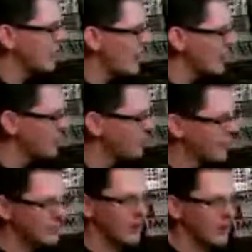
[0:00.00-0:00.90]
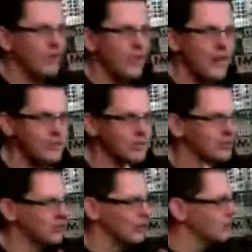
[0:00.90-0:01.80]
of things that I think
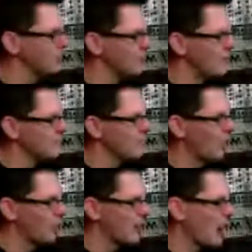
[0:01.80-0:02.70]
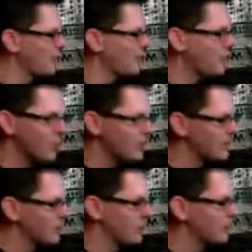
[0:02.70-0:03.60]
still are not fully
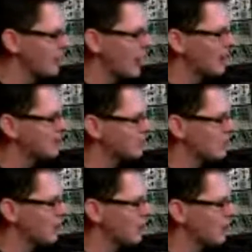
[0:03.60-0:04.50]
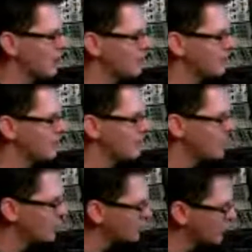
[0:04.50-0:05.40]
realized
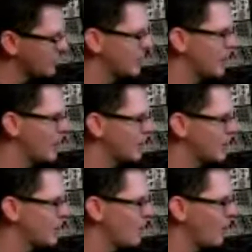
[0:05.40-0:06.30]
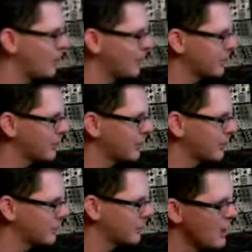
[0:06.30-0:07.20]
musically yet. You know, I think that there
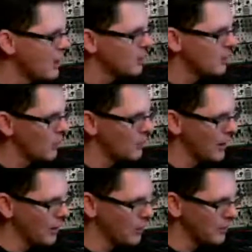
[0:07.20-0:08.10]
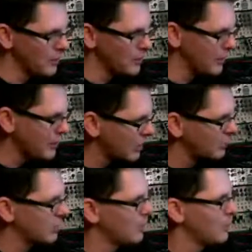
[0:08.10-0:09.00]
were the presets
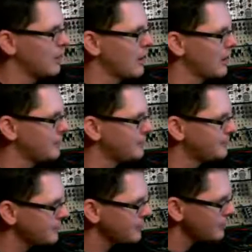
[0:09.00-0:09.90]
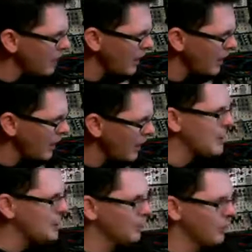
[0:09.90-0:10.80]
that were there, and I think
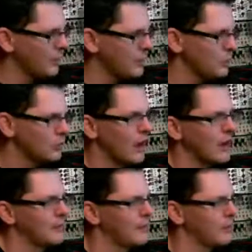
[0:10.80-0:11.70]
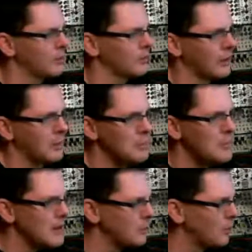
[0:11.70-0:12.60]
people really use that. Then there were like
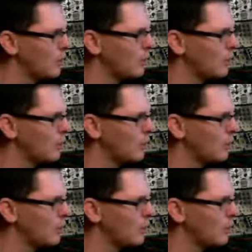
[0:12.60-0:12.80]
minimal,